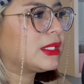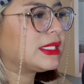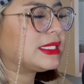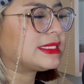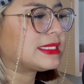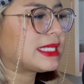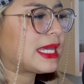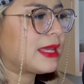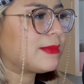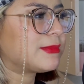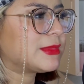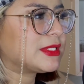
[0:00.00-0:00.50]

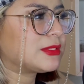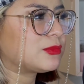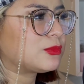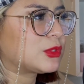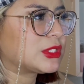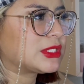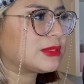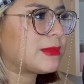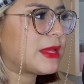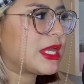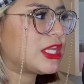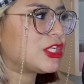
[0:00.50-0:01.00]
time it
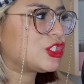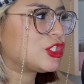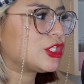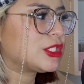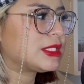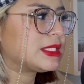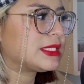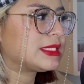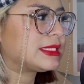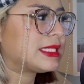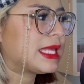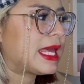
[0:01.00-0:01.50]
was
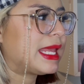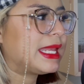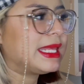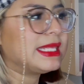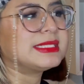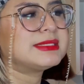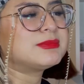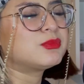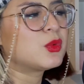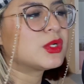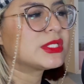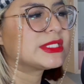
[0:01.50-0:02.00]
mentioned is that
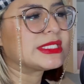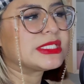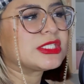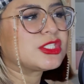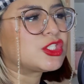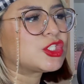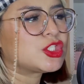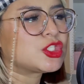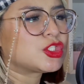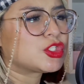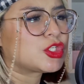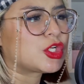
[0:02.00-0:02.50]
it wasn't
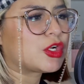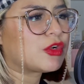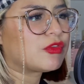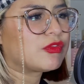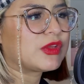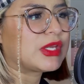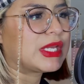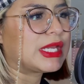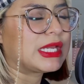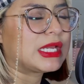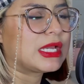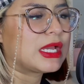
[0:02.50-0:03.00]

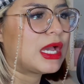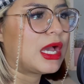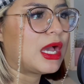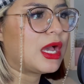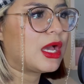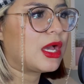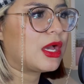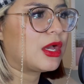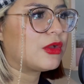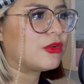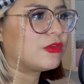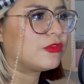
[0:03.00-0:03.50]
deserving
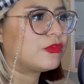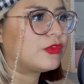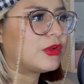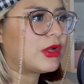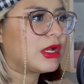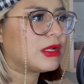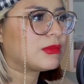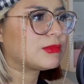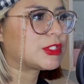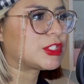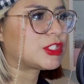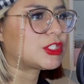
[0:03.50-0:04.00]
of
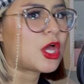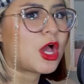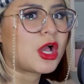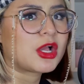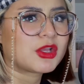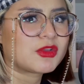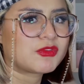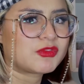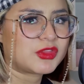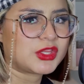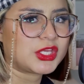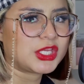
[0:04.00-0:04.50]

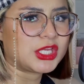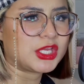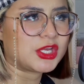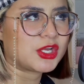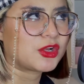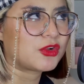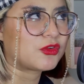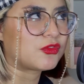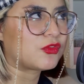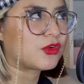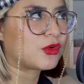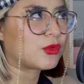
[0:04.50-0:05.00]
Song of the
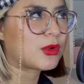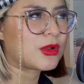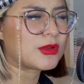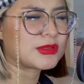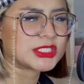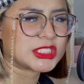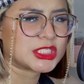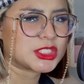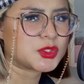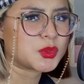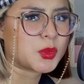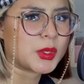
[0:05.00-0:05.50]
Year for,
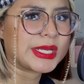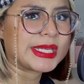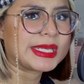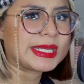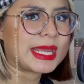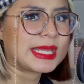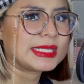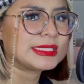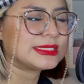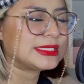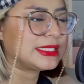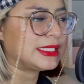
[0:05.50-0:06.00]

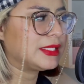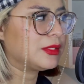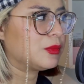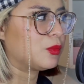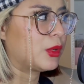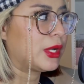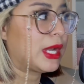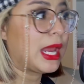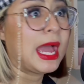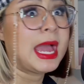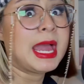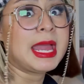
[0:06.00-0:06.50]
2019,
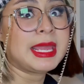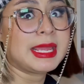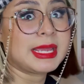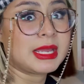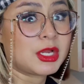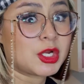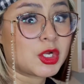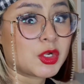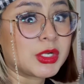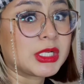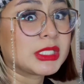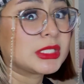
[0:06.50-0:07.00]
when I
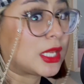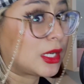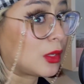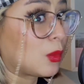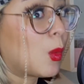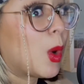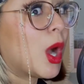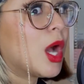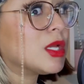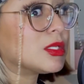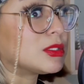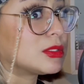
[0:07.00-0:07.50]
agreed that it
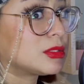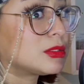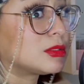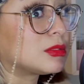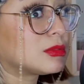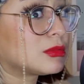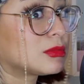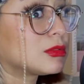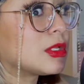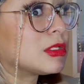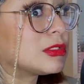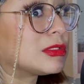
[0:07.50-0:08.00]

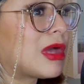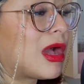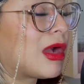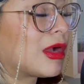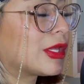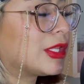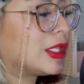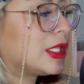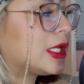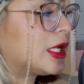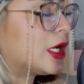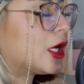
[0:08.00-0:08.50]
was the
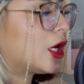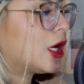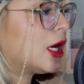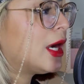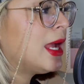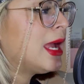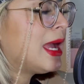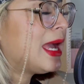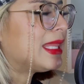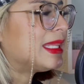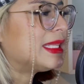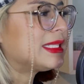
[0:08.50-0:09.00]
Song of the Year.
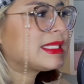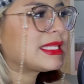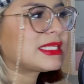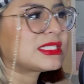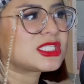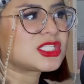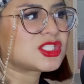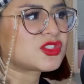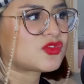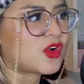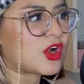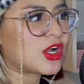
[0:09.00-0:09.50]
I think
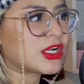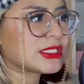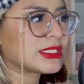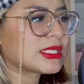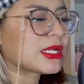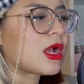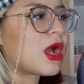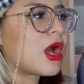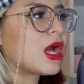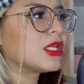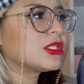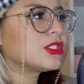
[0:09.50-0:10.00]
that's as far as
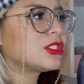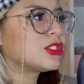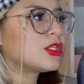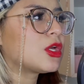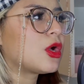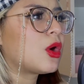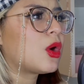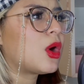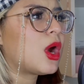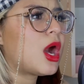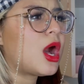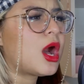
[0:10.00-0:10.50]
it got.
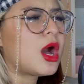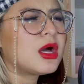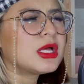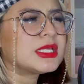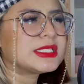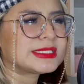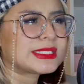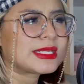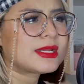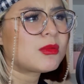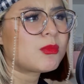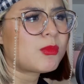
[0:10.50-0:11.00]
So
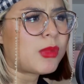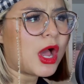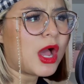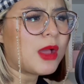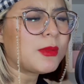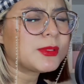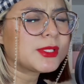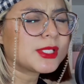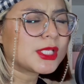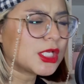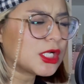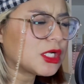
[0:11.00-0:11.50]
is it
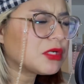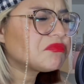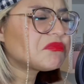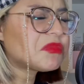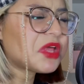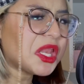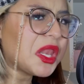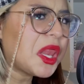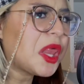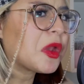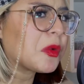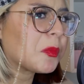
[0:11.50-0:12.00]
unpopular?
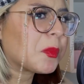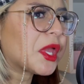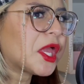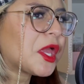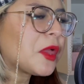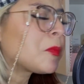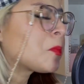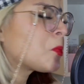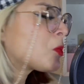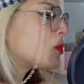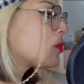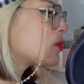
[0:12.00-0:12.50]
A little
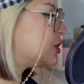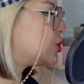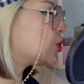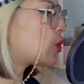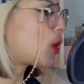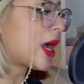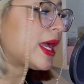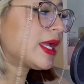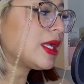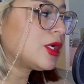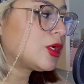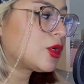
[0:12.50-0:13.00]
bit. Do
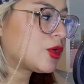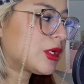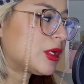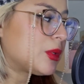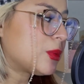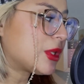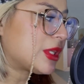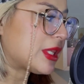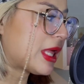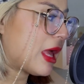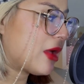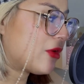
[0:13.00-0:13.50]
I agree
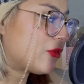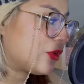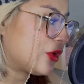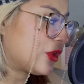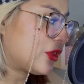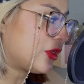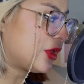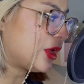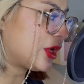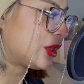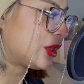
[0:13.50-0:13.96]
with everything